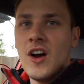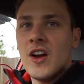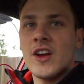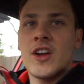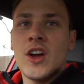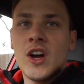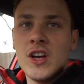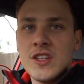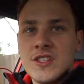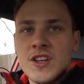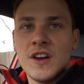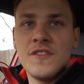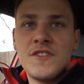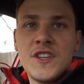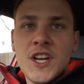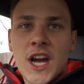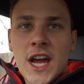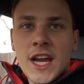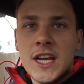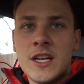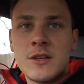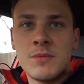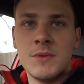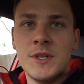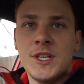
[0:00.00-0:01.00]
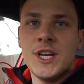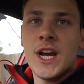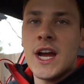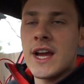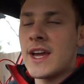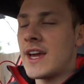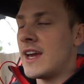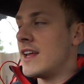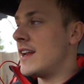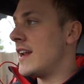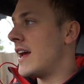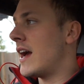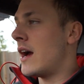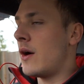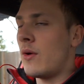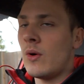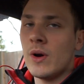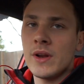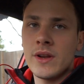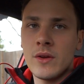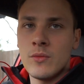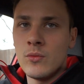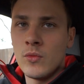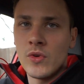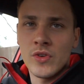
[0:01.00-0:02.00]
Alright guys, I've changed my jacket now.
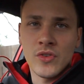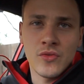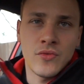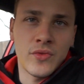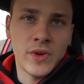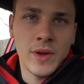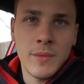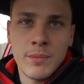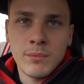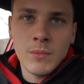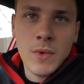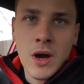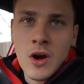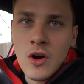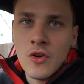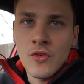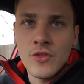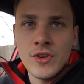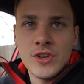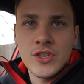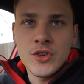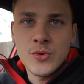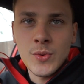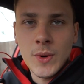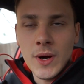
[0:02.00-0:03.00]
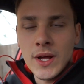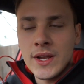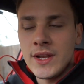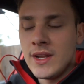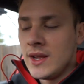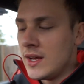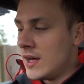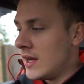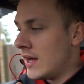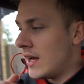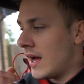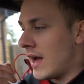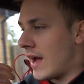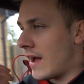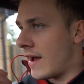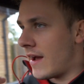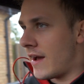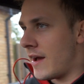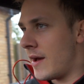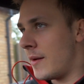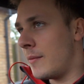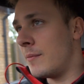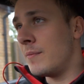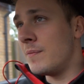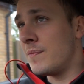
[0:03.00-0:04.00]
I didn't want to rip my orange one.
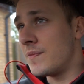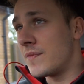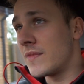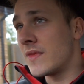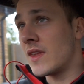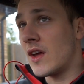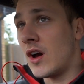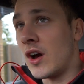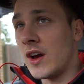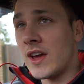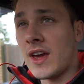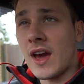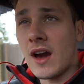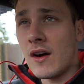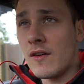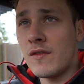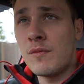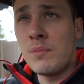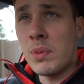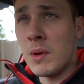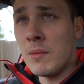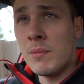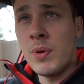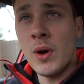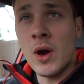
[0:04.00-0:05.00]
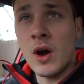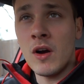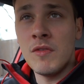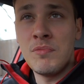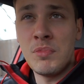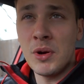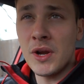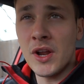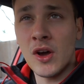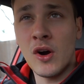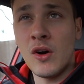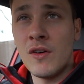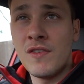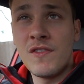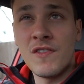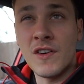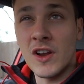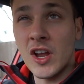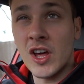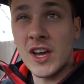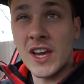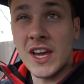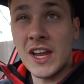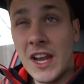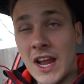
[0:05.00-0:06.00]
I've put it off for
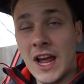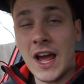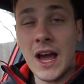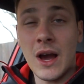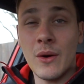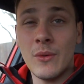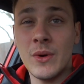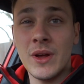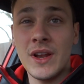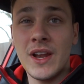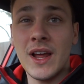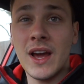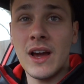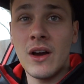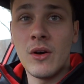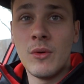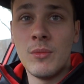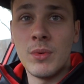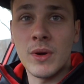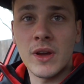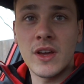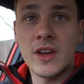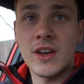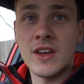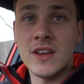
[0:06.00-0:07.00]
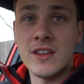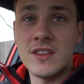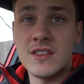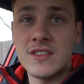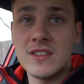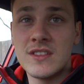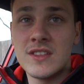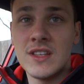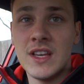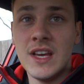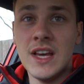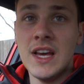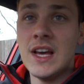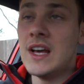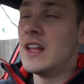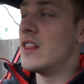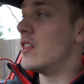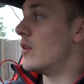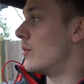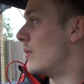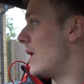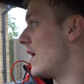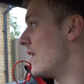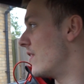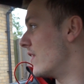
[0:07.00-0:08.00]
like an hour now because
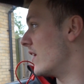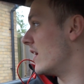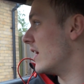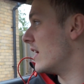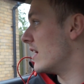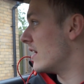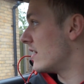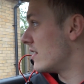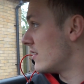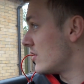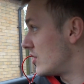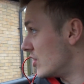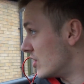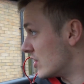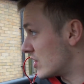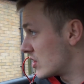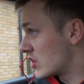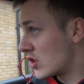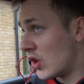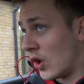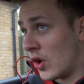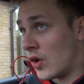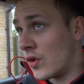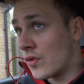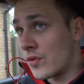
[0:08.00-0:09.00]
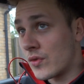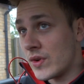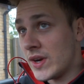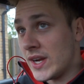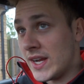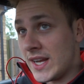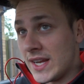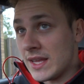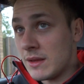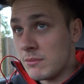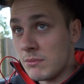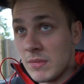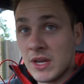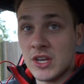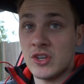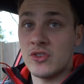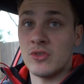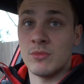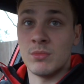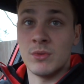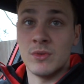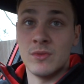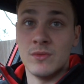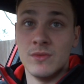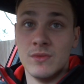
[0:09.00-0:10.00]
the weather just got really
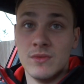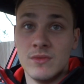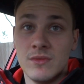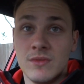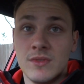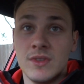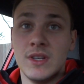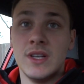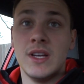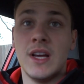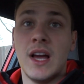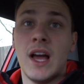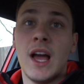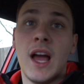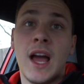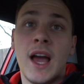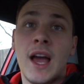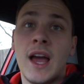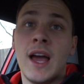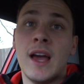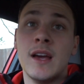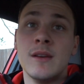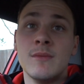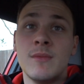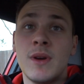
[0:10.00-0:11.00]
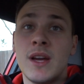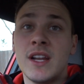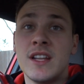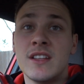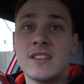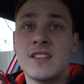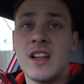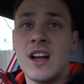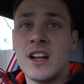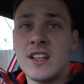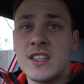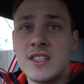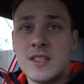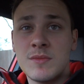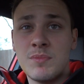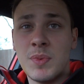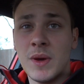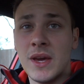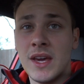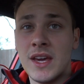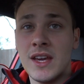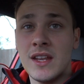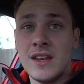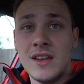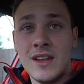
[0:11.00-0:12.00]
miserable, and it started
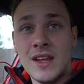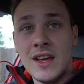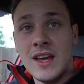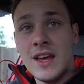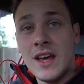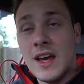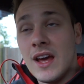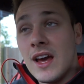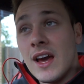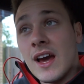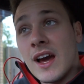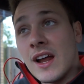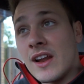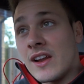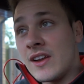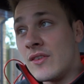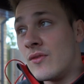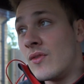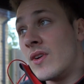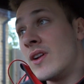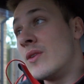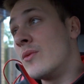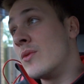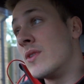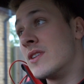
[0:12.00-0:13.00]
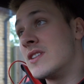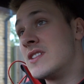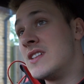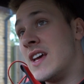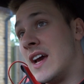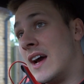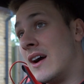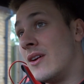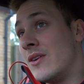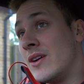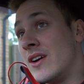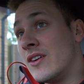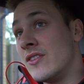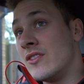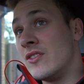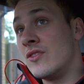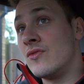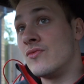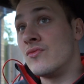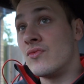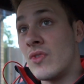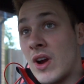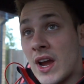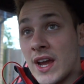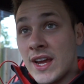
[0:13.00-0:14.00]
spitting. I didn't really want to sit out here in the
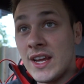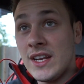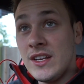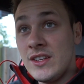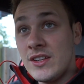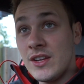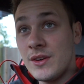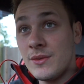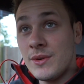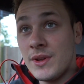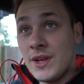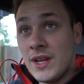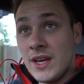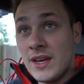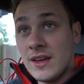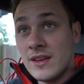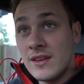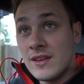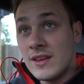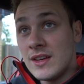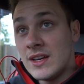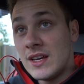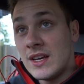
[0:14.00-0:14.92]
rain doing it,